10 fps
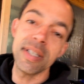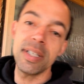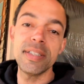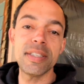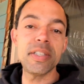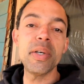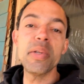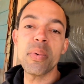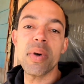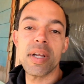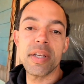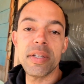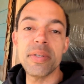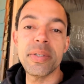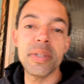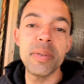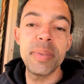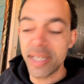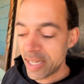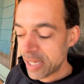is this the only one on
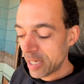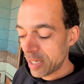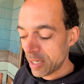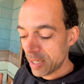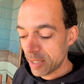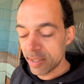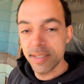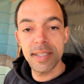YouTube? And